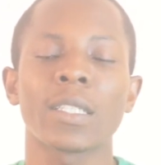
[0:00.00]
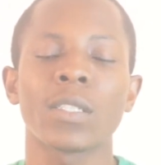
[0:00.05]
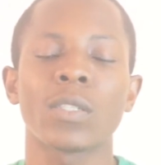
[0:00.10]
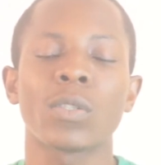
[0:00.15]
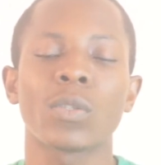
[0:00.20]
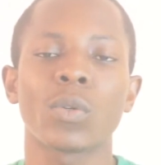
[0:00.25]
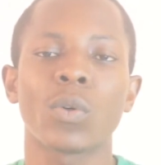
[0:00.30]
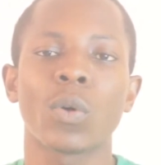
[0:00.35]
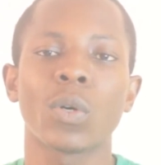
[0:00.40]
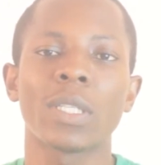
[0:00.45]
it
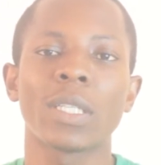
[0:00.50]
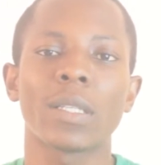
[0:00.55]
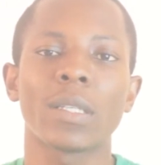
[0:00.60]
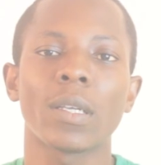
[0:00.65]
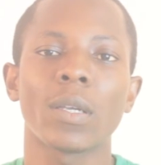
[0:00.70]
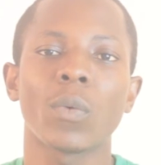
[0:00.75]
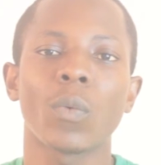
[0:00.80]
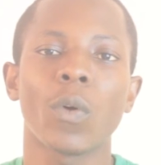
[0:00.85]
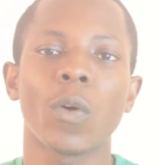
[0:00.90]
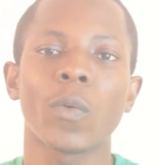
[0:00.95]
should
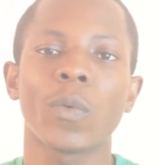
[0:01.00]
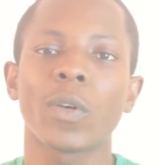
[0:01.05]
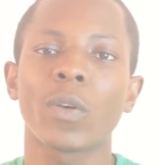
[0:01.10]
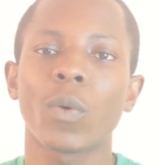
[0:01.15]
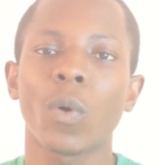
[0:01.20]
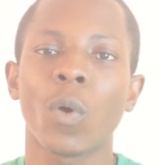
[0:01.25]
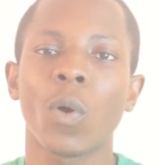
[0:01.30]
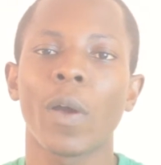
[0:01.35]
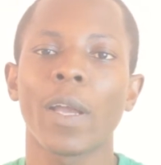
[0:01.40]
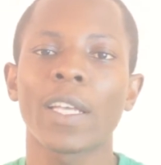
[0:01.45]
contain what we
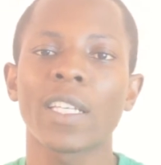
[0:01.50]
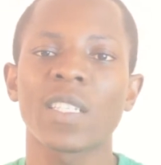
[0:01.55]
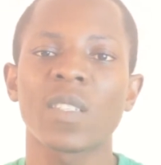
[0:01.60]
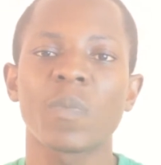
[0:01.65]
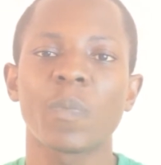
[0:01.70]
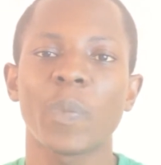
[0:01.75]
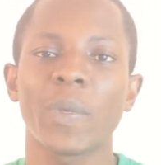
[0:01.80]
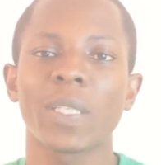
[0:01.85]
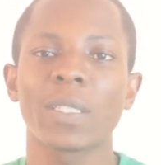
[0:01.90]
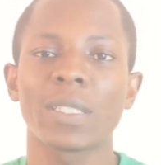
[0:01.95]
call a
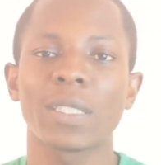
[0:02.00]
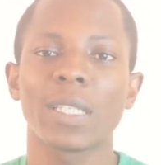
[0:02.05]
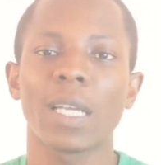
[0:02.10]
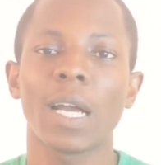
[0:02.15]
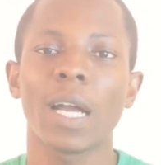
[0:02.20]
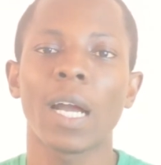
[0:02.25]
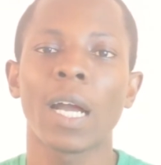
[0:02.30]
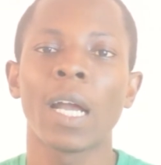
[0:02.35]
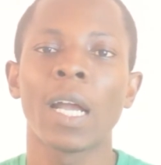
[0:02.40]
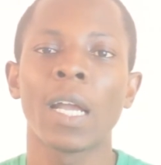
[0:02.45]

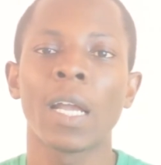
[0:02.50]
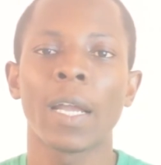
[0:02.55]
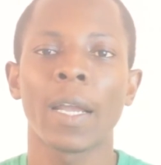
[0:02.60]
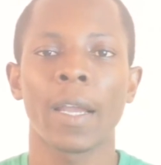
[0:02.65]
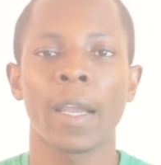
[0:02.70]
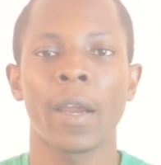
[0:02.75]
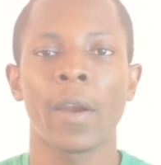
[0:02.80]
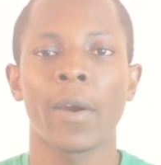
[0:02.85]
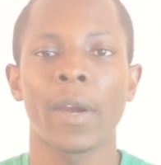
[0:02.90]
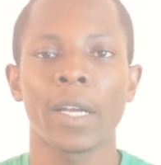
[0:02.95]
special
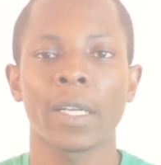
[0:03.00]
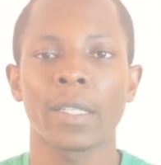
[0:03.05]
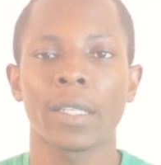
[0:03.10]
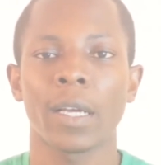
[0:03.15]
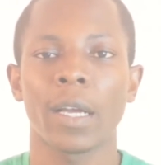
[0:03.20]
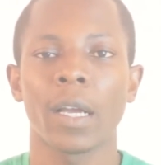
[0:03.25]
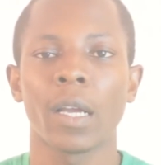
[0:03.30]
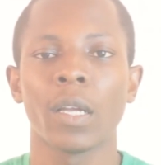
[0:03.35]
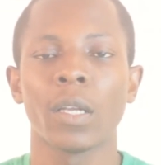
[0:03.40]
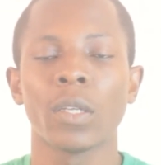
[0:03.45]
character.